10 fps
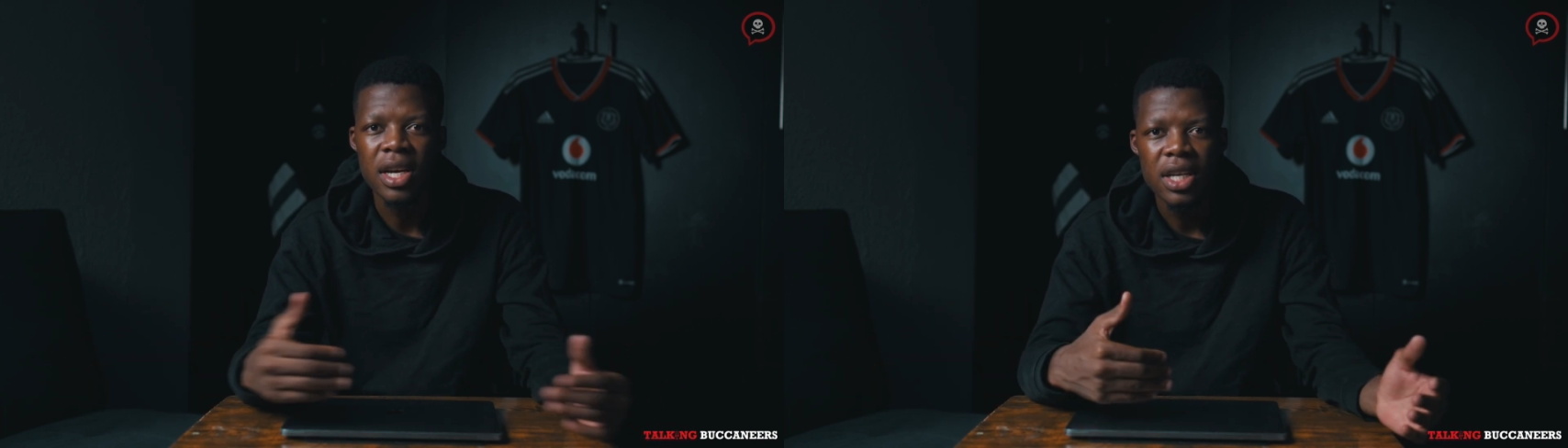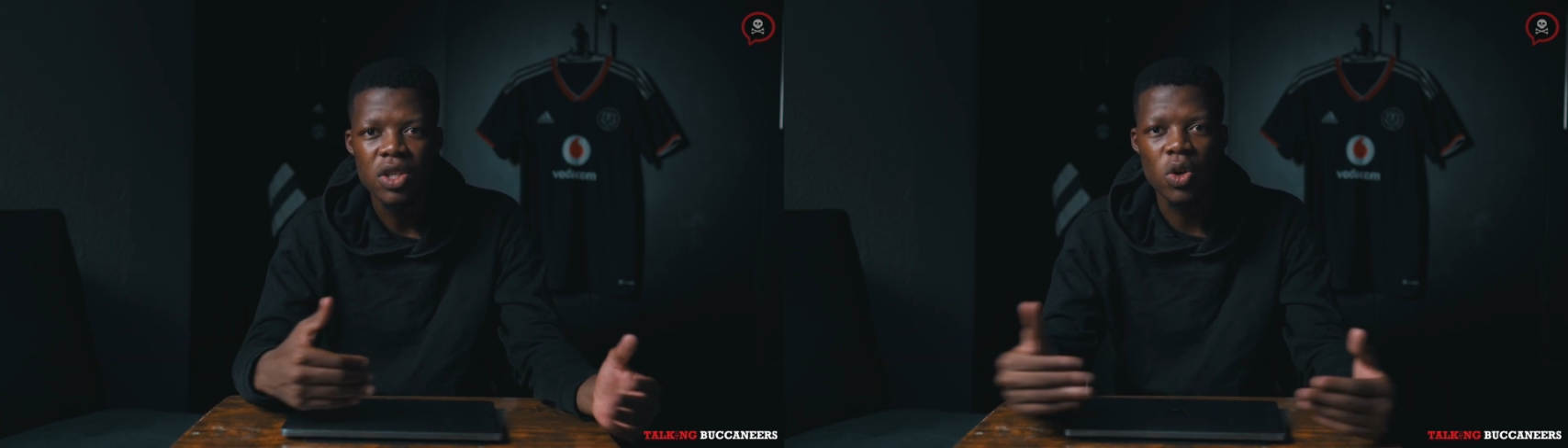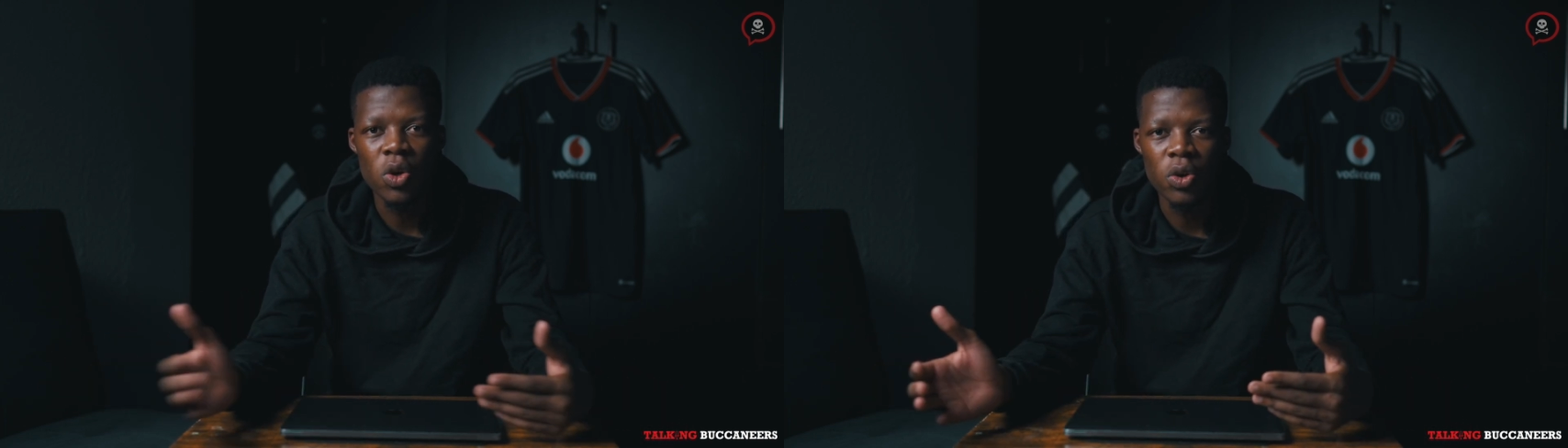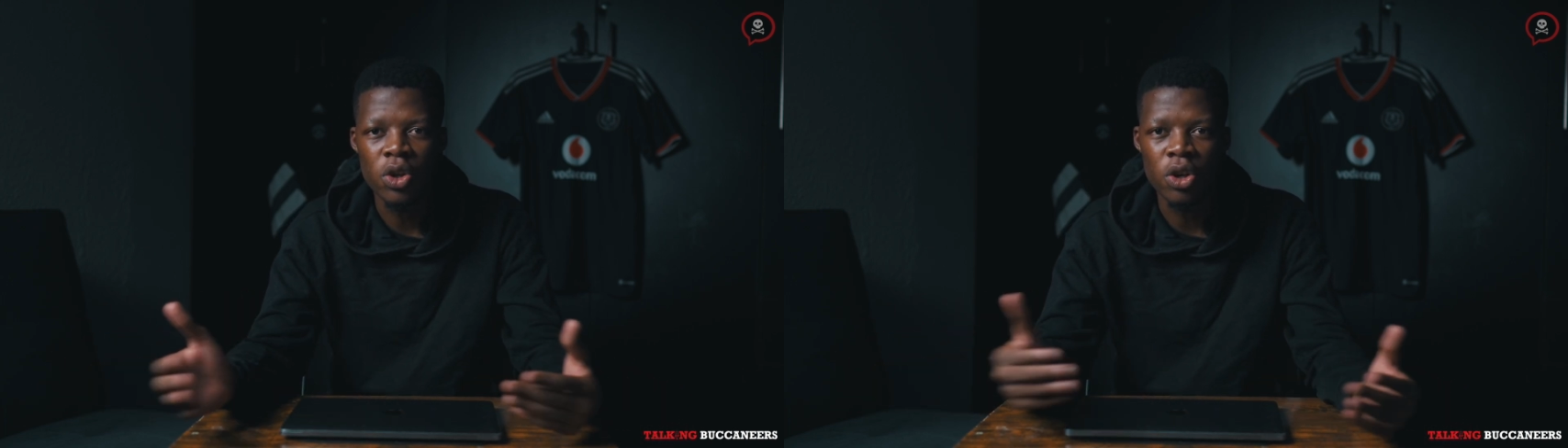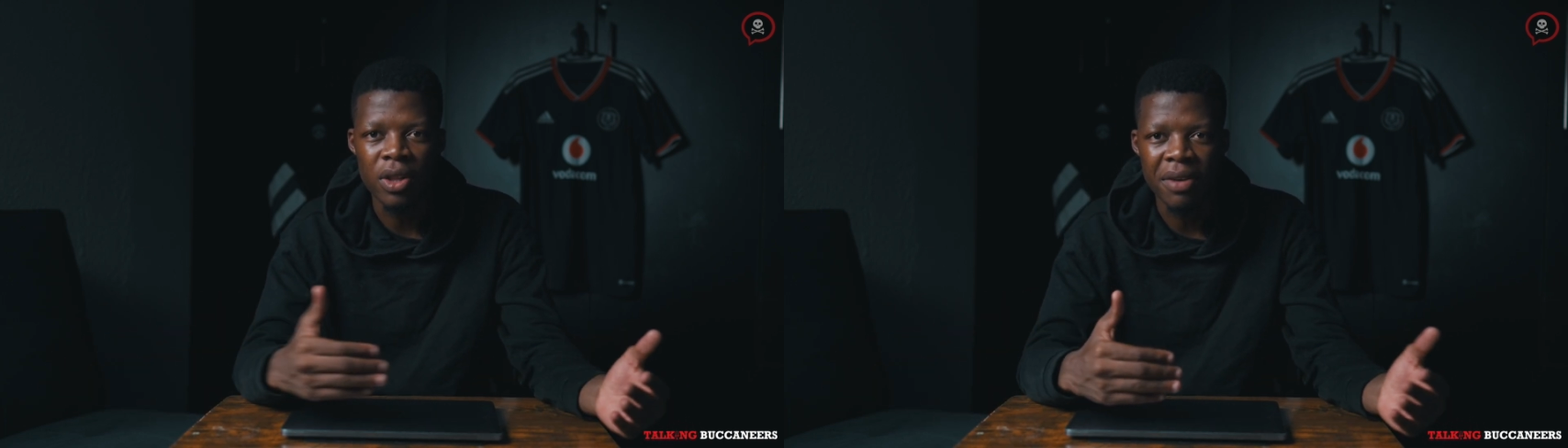So,
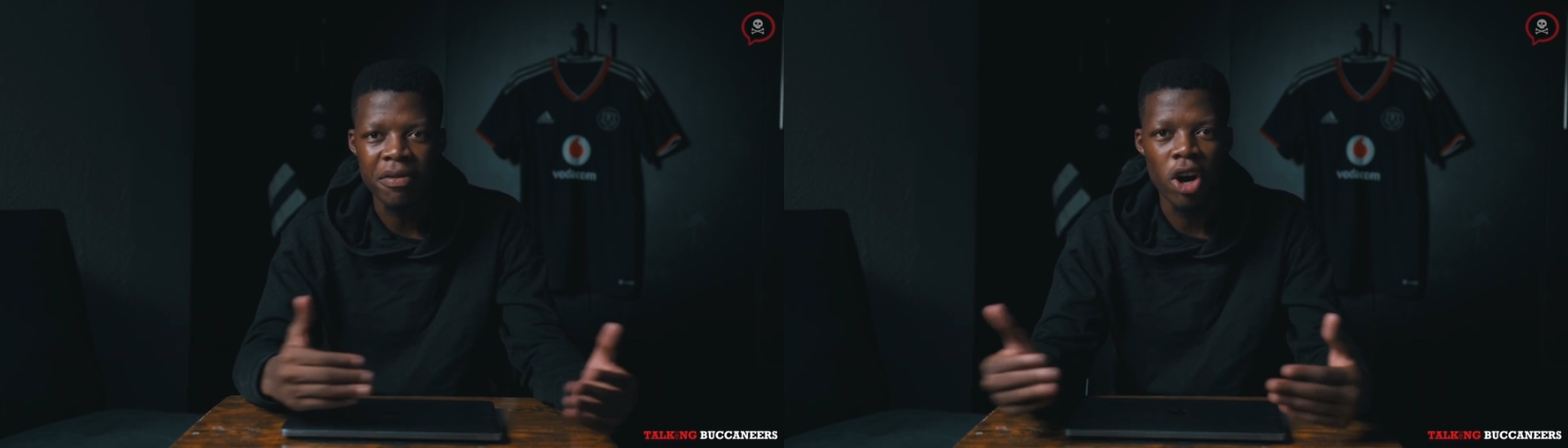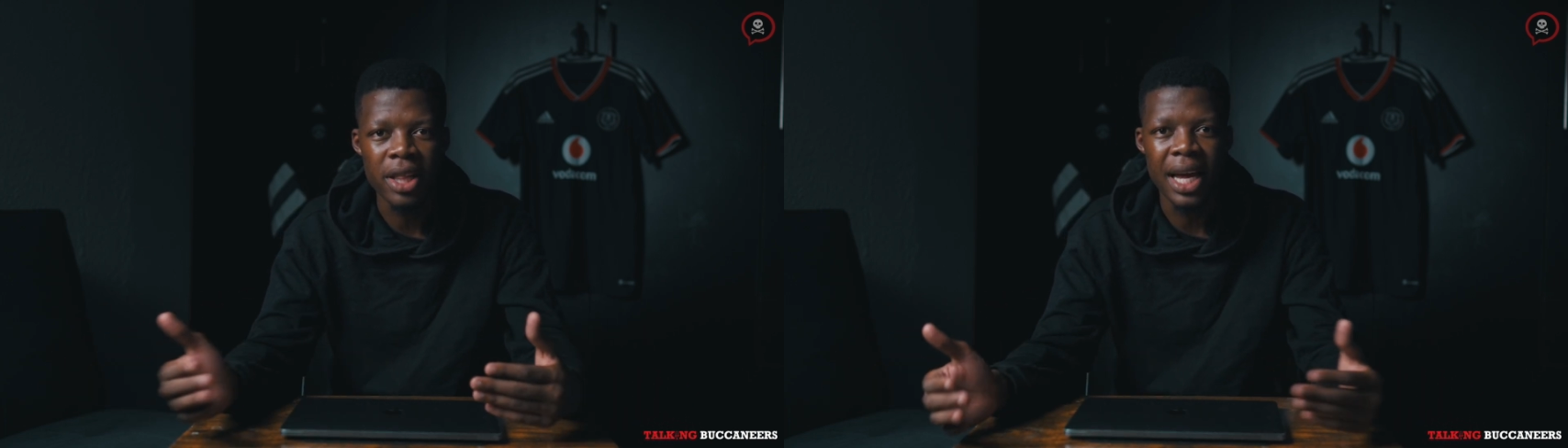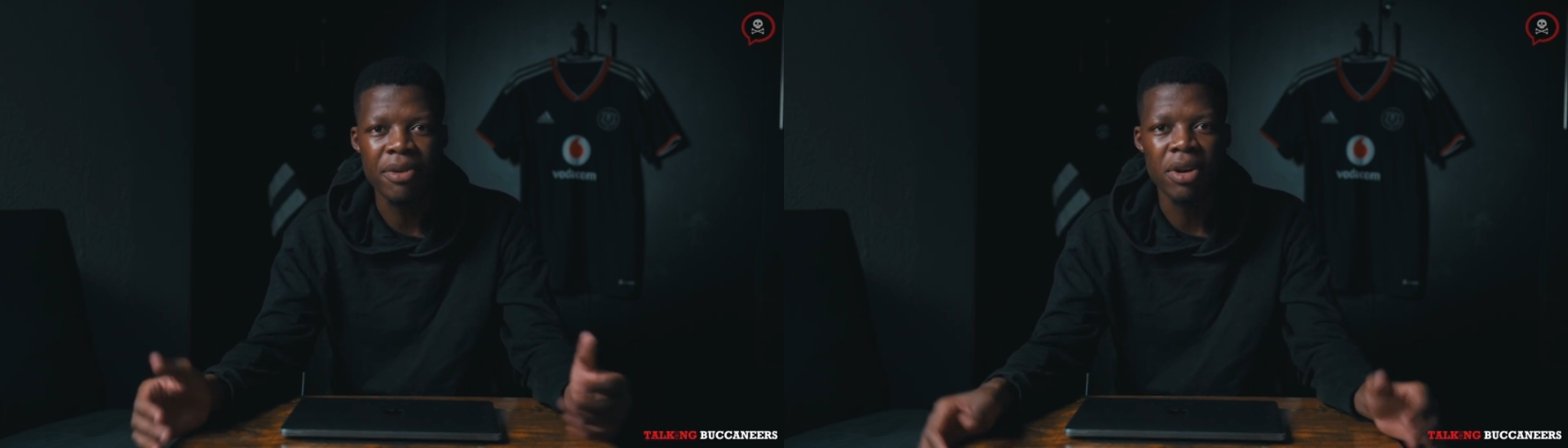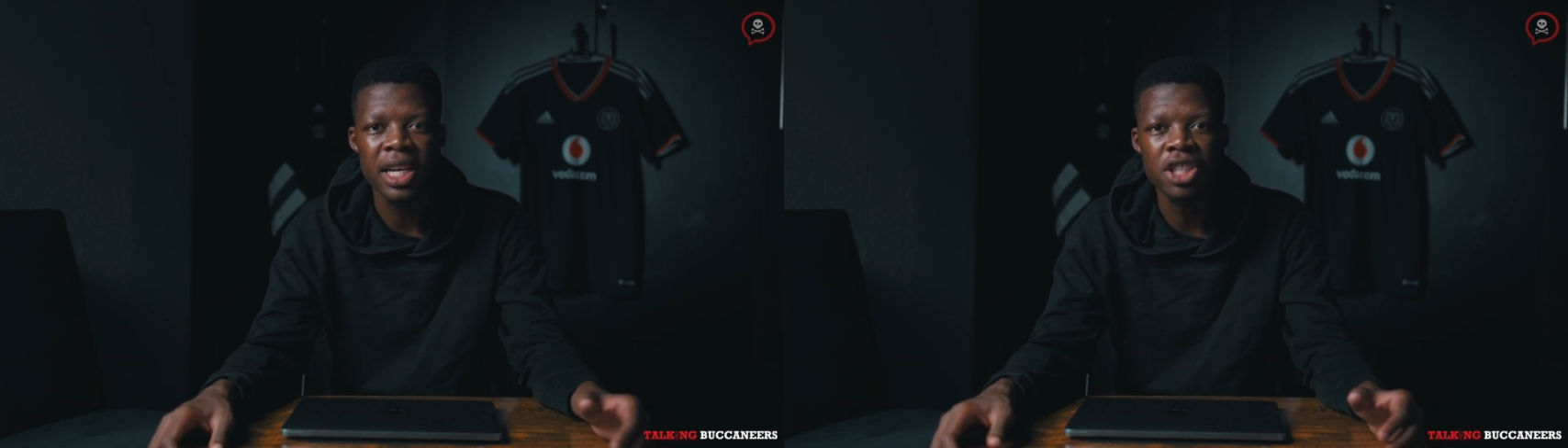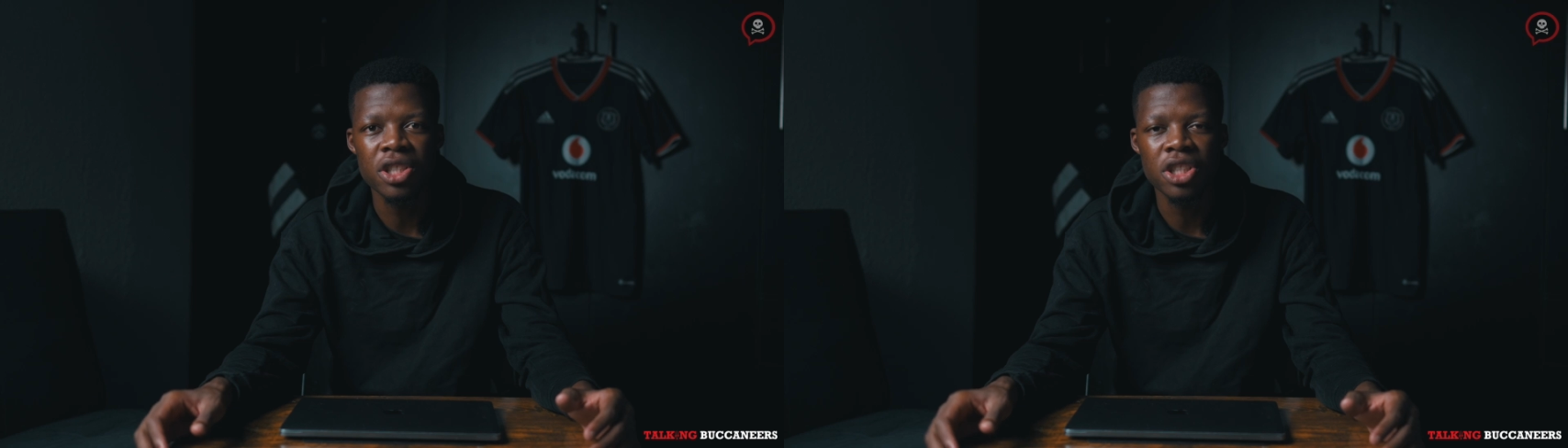you know, they've got that
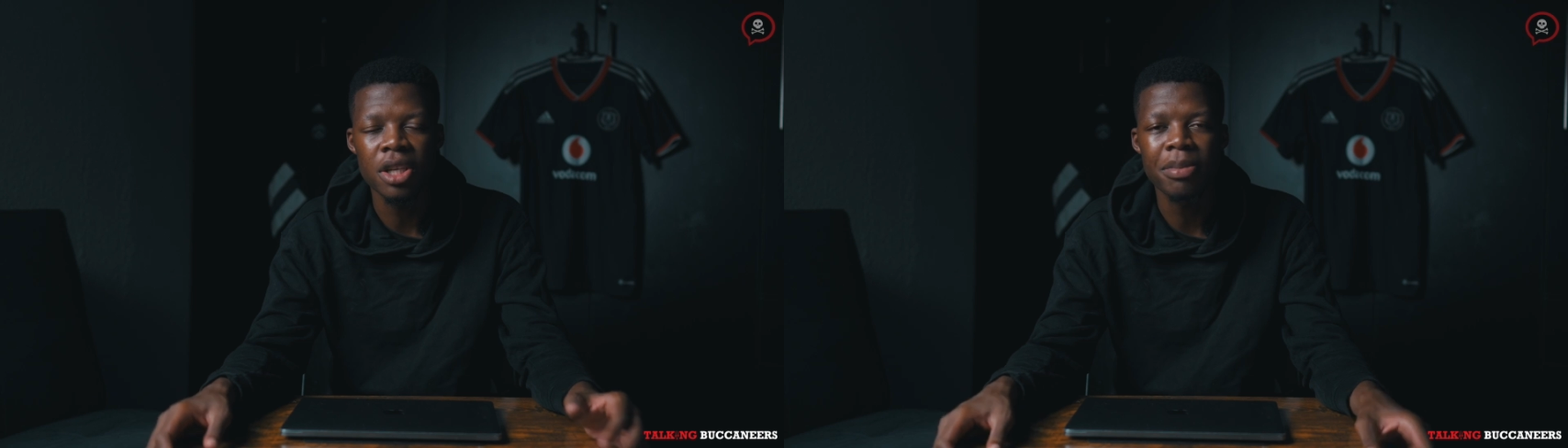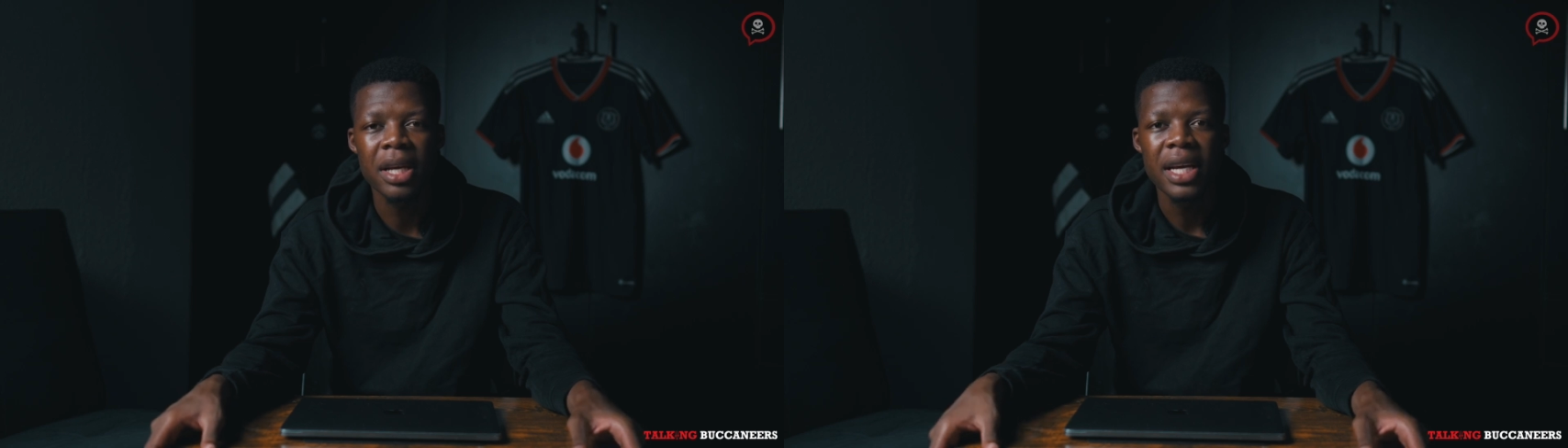relationship